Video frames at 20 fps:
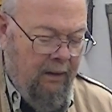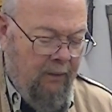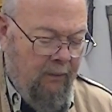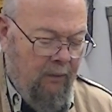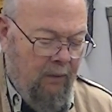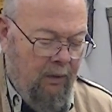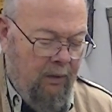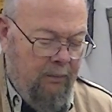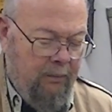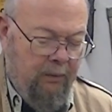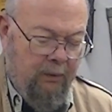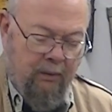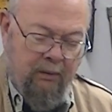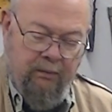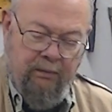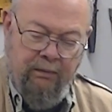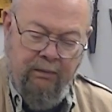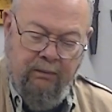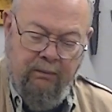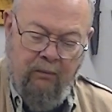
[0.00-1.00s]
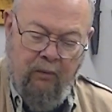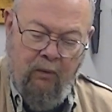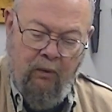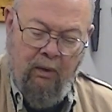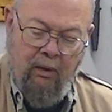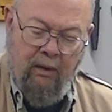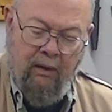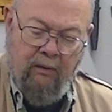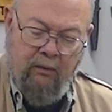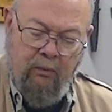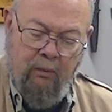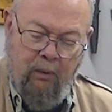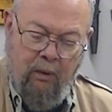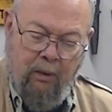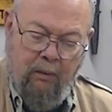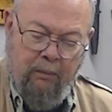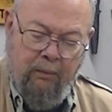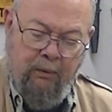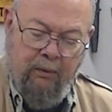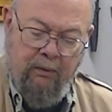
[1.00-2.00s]
waterproof, more or less
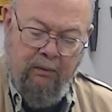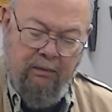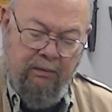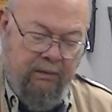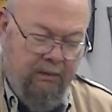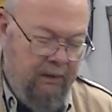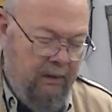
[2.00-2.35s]
waterproof,